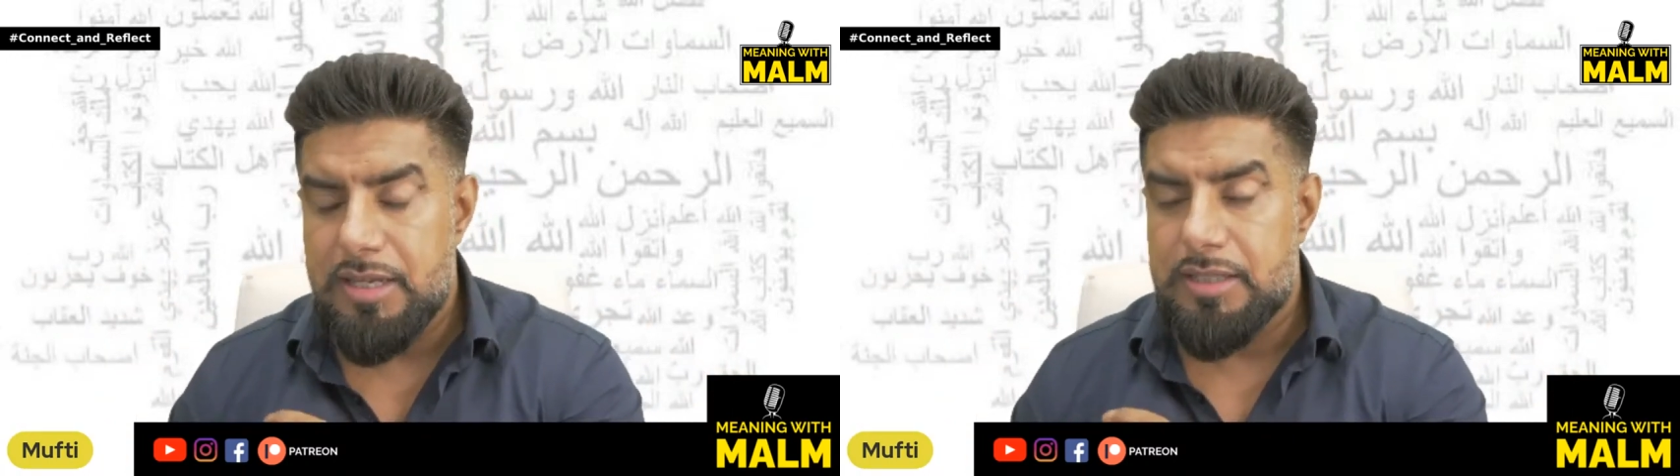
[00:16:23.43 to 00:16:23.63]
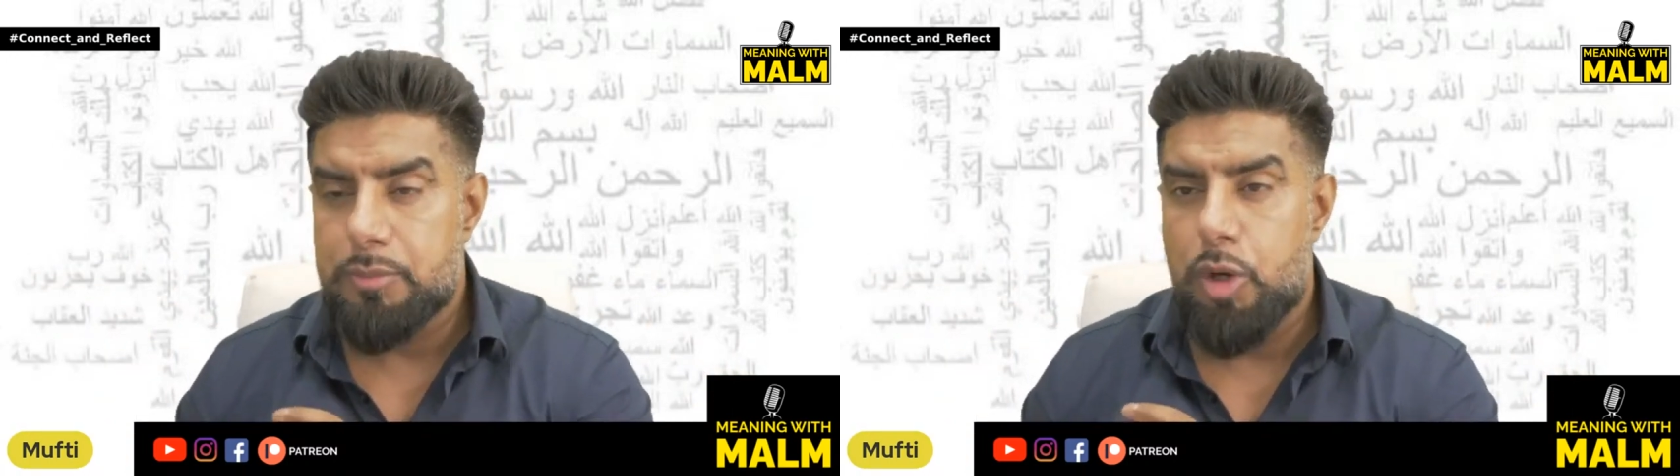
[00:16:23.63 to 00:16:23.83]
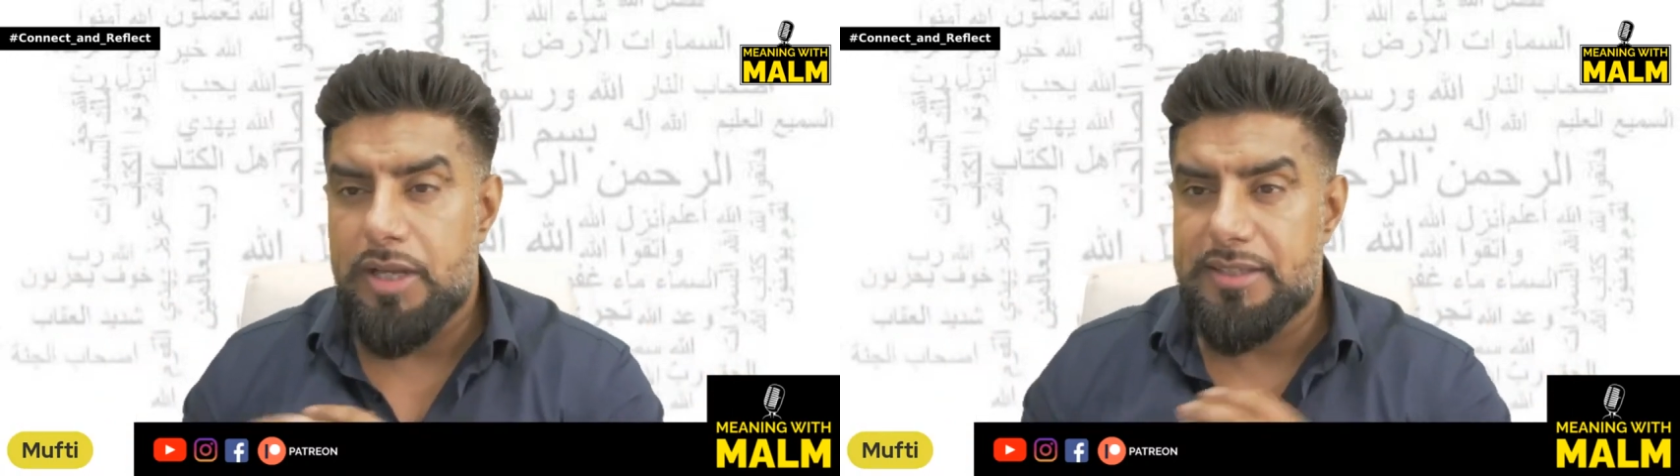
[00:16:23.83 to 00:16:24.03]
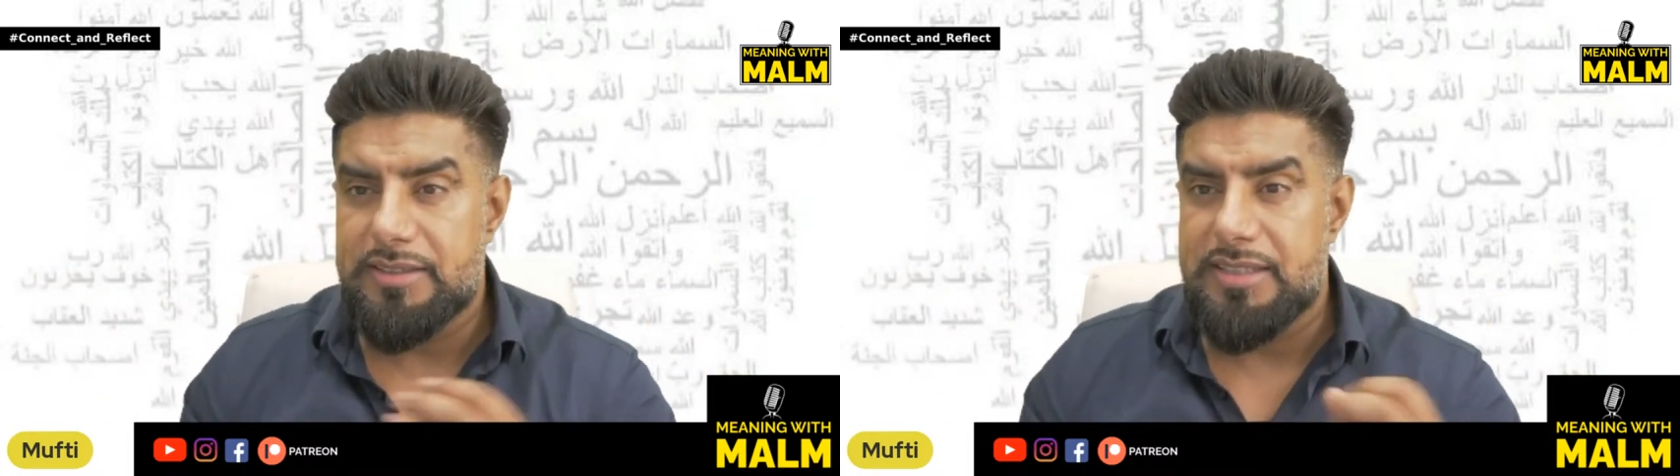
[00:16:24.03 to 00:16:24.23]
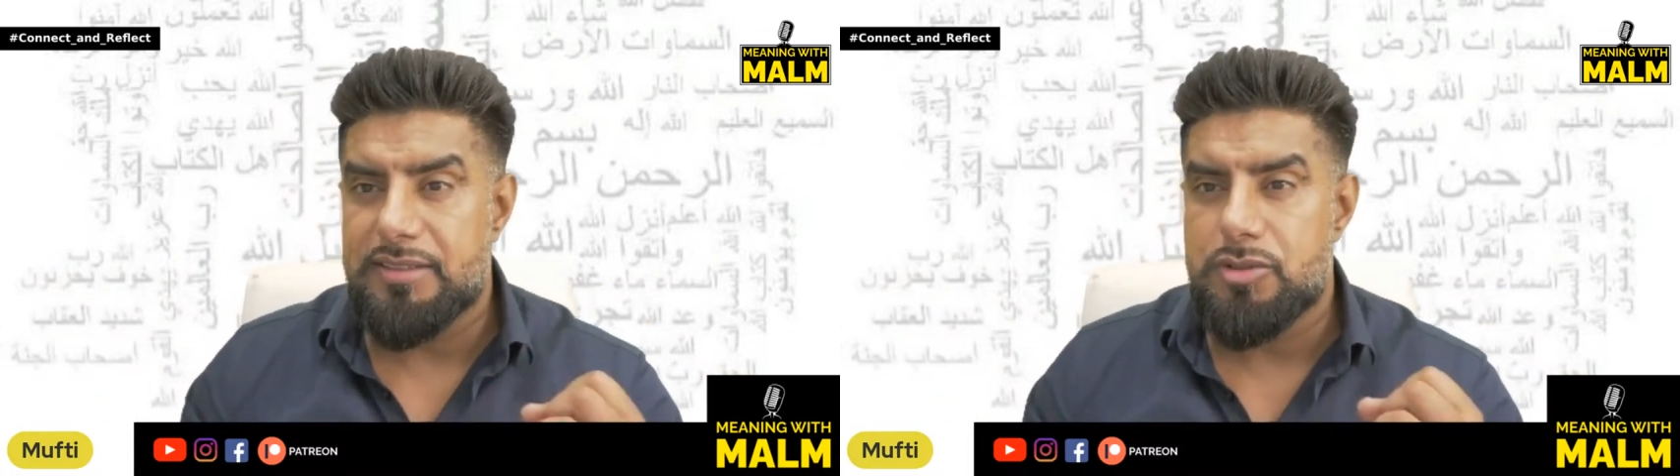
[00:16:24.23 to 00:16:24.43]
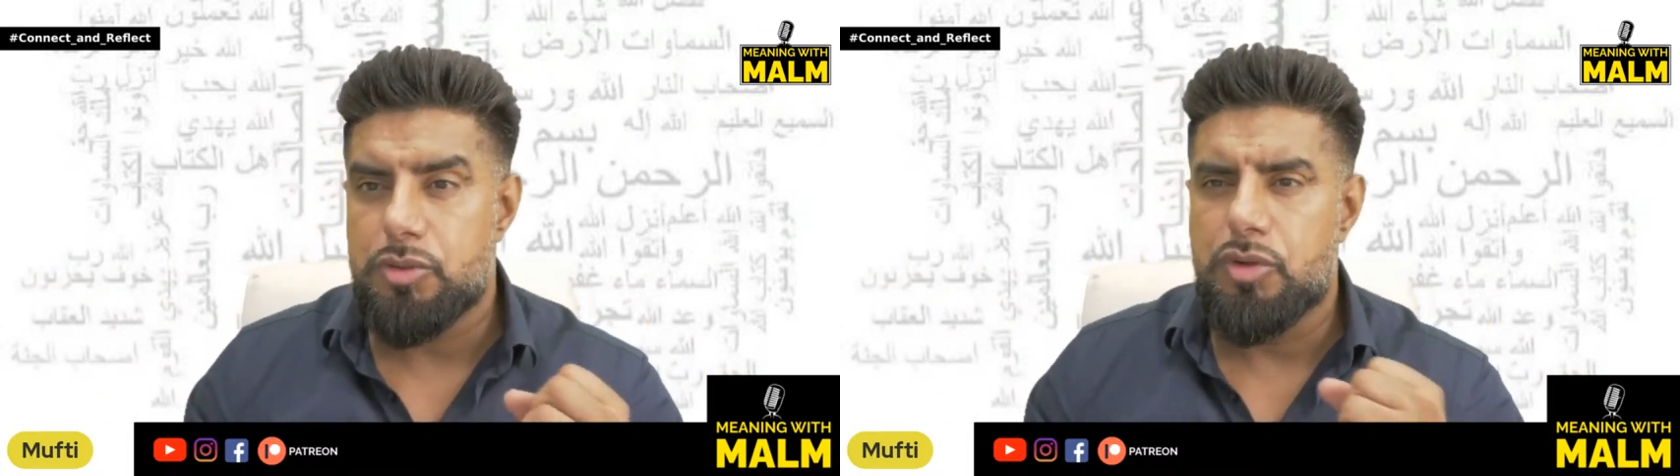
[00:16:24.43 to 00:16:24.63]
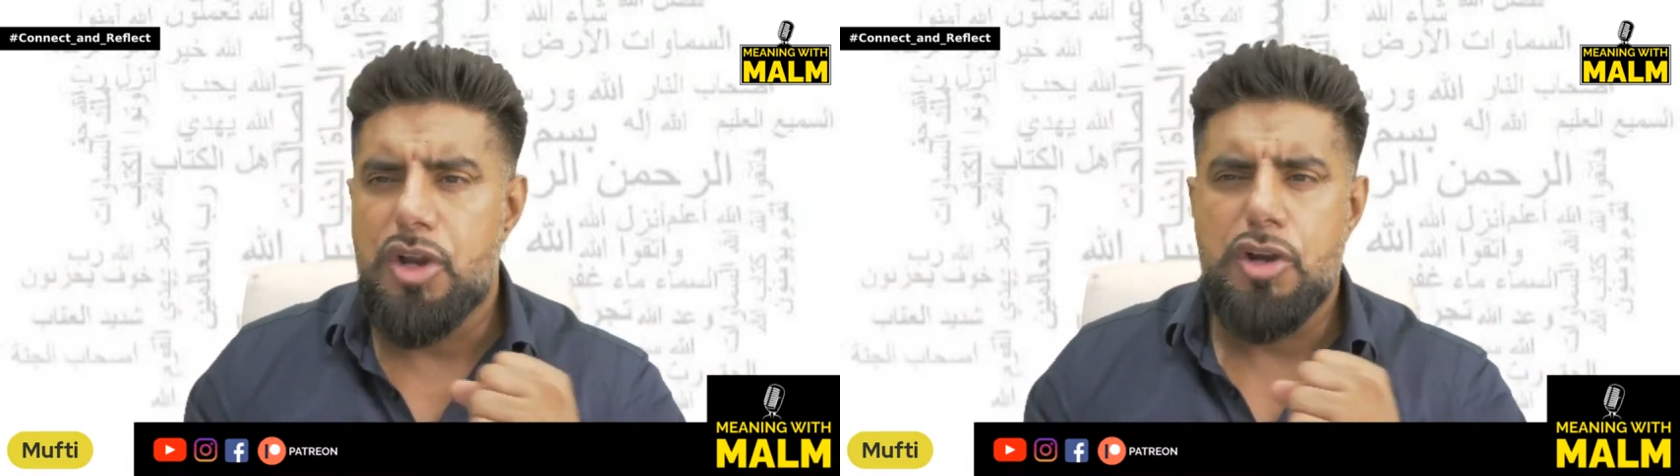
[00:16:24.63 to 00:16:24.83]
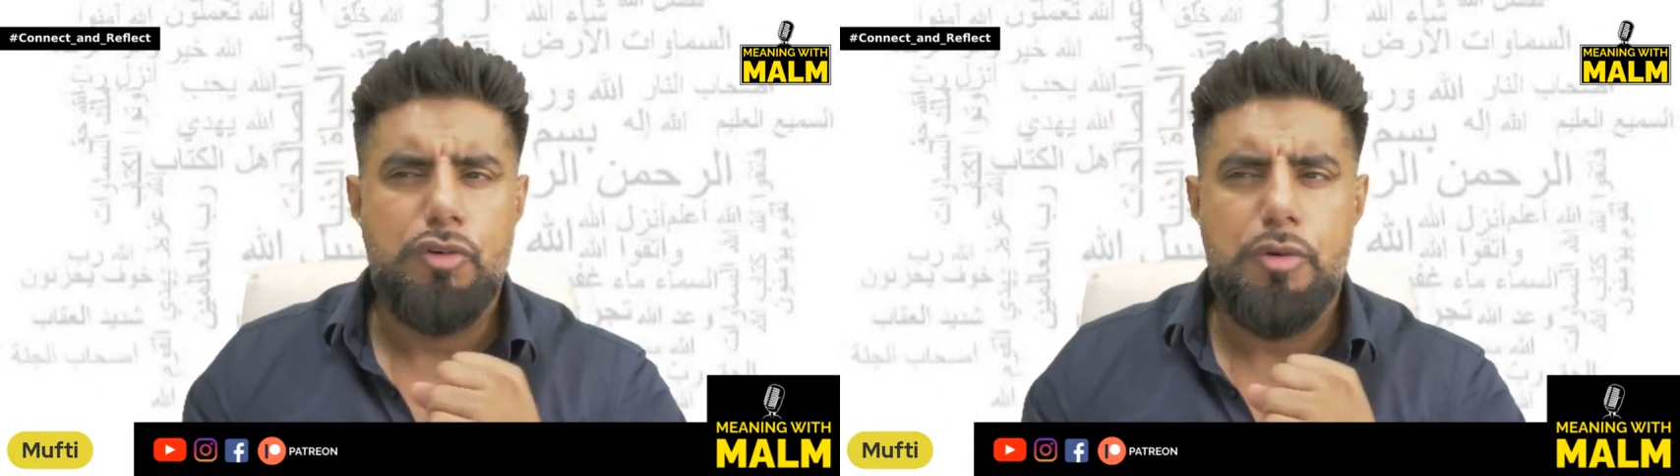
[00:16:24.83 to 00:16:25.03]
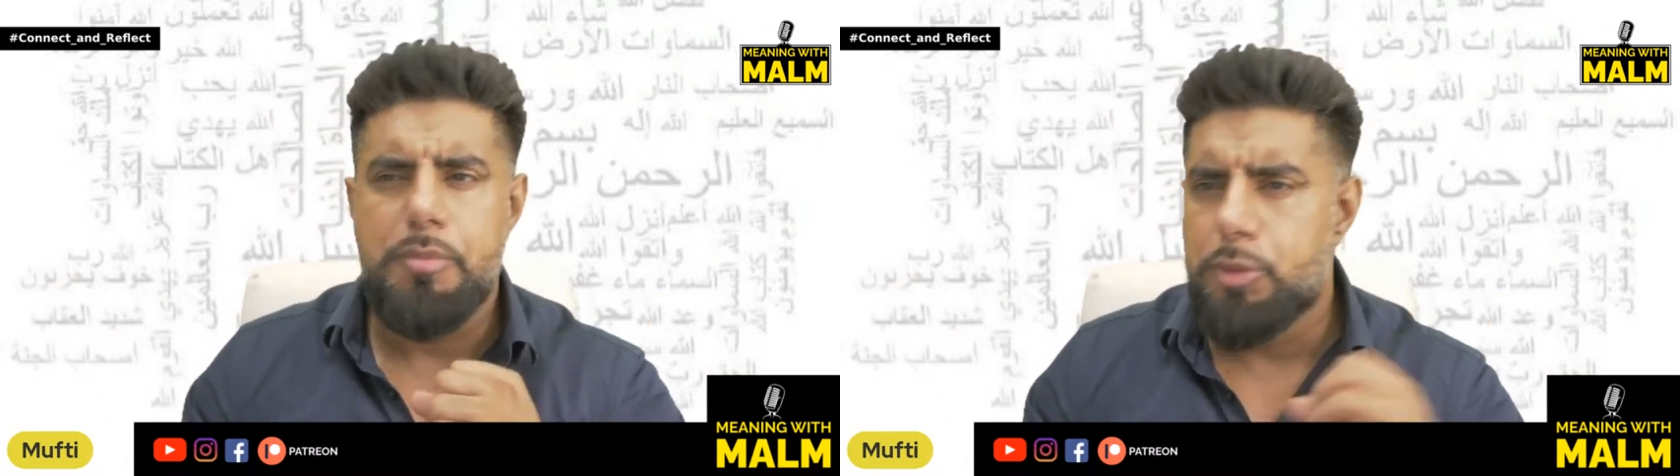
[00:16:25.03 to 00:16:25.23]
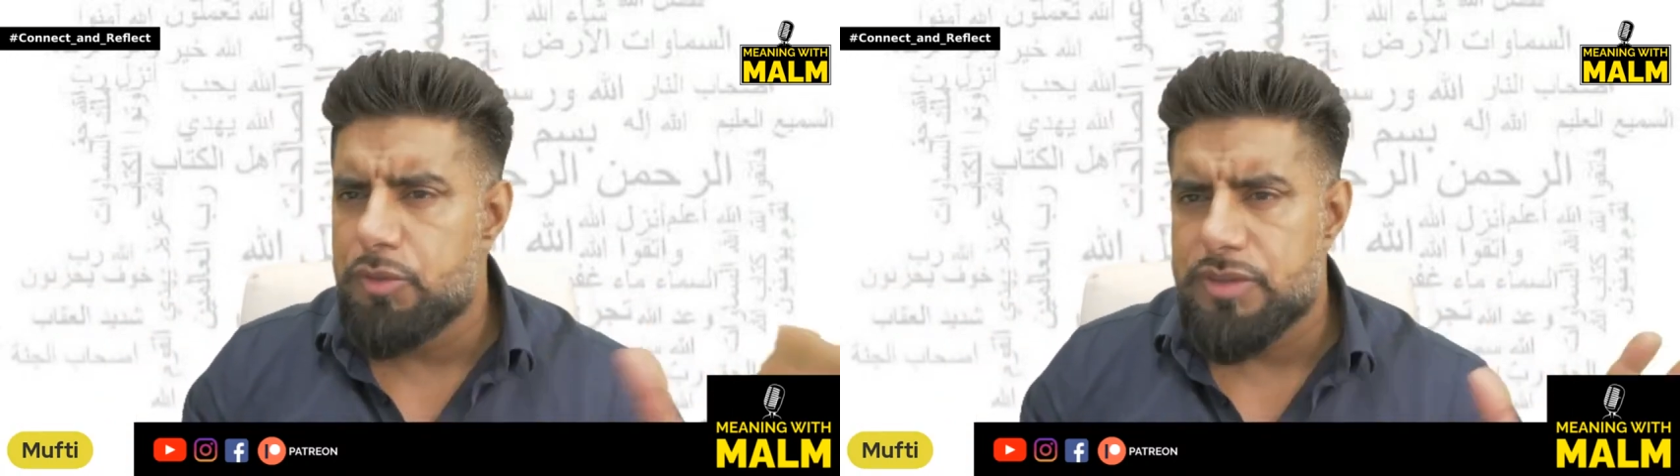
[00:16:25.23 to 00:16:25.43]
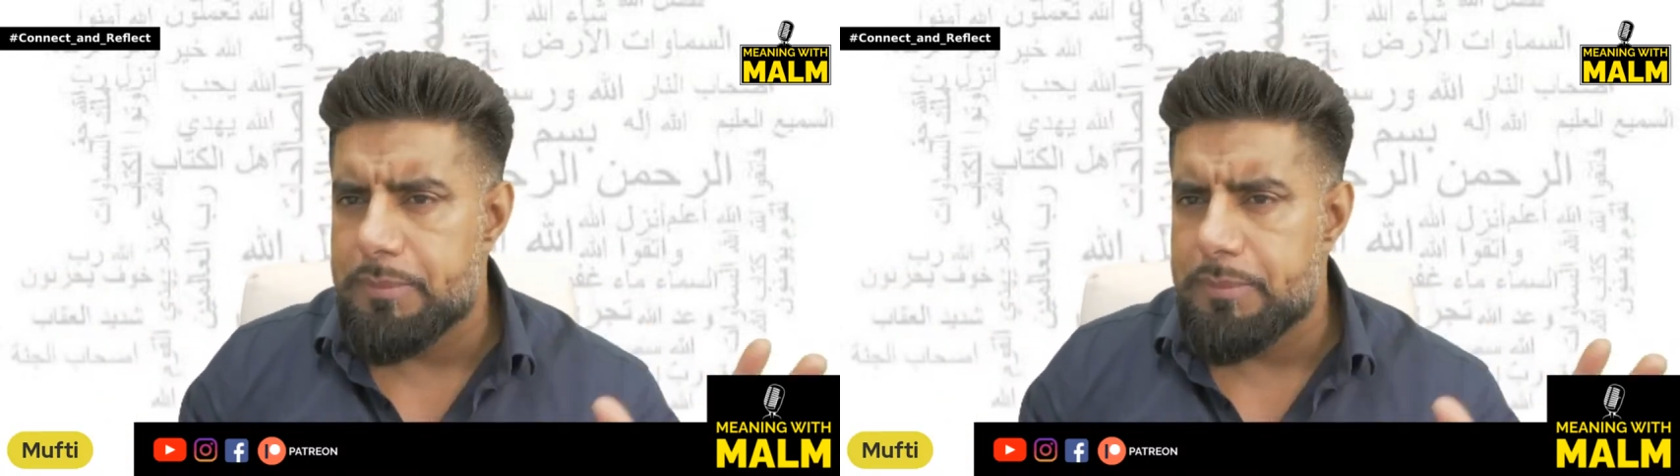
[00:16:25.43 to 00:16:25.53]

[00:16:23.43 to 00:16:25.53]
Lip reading: the Muwahhideen, to remove the